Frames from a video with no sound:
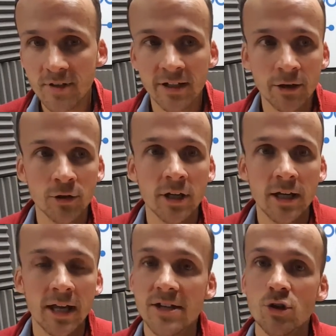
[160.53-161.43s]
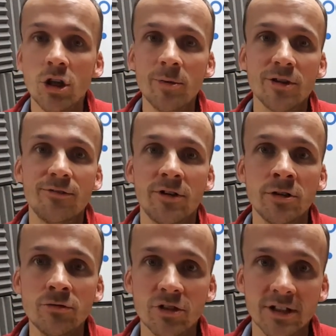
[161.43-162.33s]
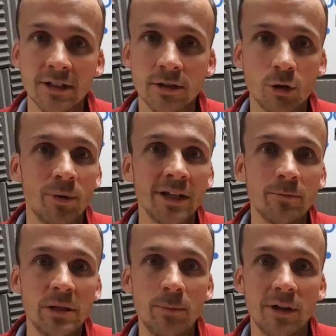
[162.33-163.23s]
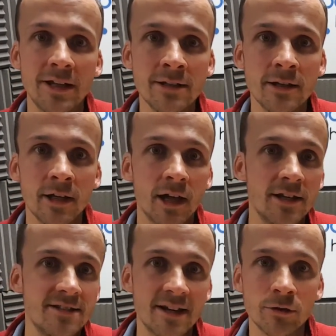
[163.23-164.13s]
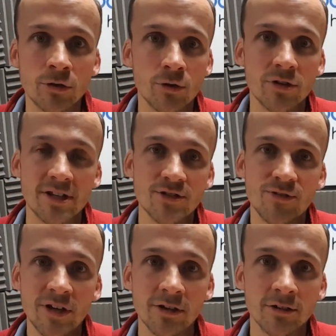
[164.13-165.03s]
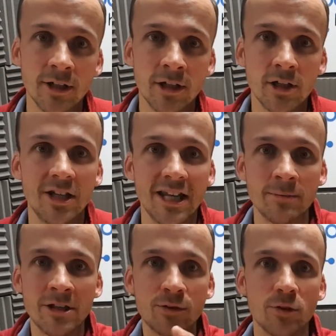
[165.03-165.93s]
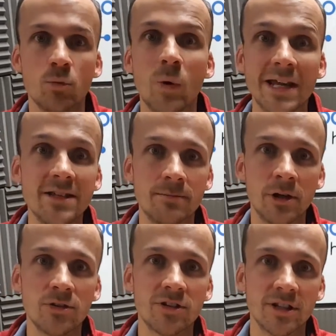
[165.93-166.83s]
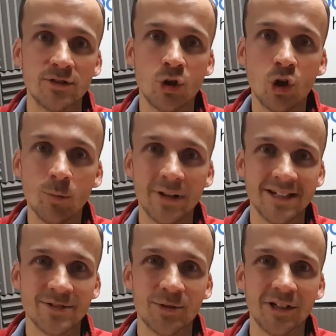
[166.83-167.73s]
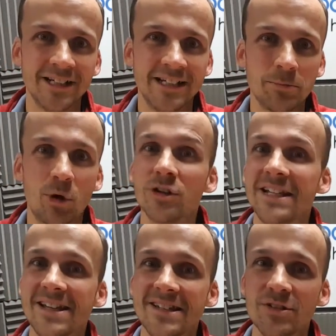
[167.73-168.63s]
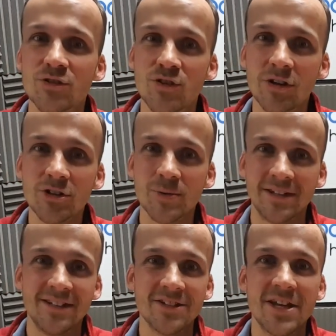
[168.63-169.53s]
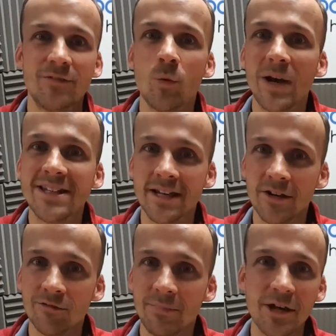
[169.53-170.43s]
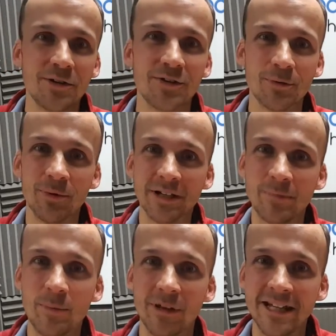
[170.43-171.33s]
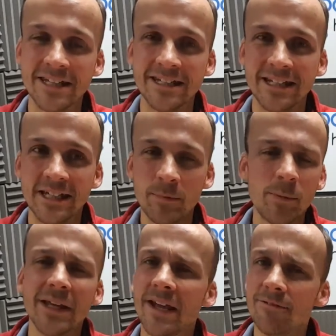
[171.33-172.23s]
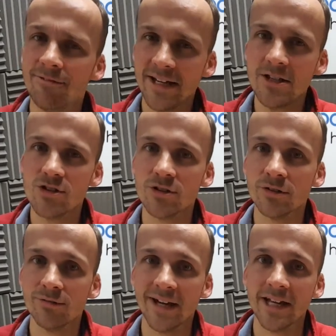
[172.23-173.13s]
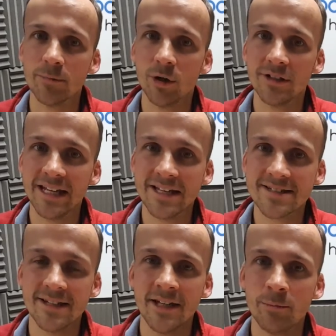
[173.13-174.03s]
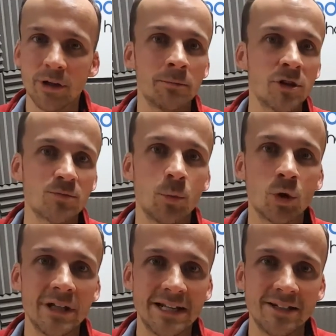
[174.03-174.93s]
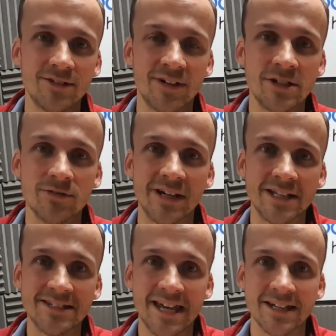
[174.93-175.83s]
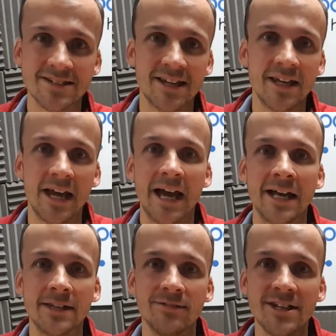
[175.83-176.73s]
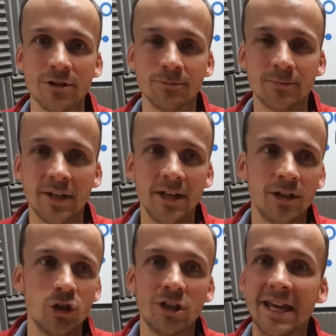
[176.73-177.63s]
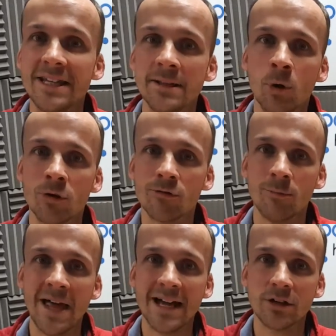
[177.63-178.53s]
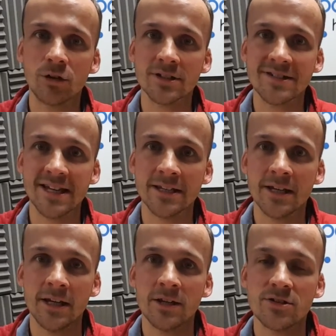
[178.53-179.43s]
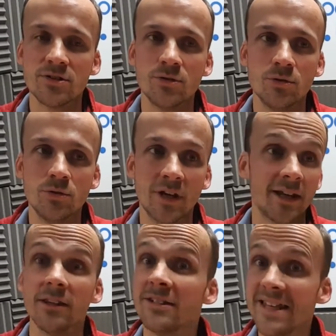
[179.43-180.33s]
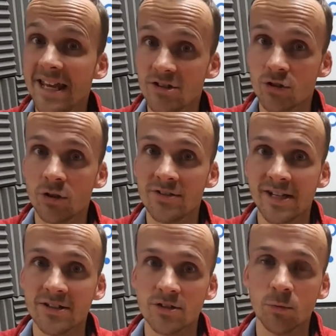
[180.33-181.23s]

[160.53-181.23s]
Now, it's all about the funnel, really. You're bringing people in and down through this funnel. You get them in through the wide mouth at the top. That's what podcasting struggles with. It doesn't have a wide enough mouth to bring people in. People can find you via the podcast, but they're much more likely to find you via the text and the video. You guide them on from that content to the text content to